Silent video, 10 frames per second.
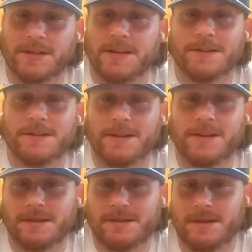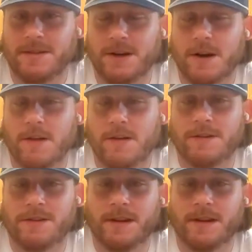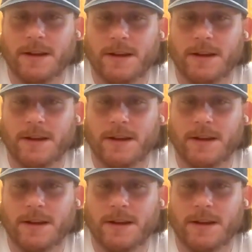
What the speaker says: into these collars.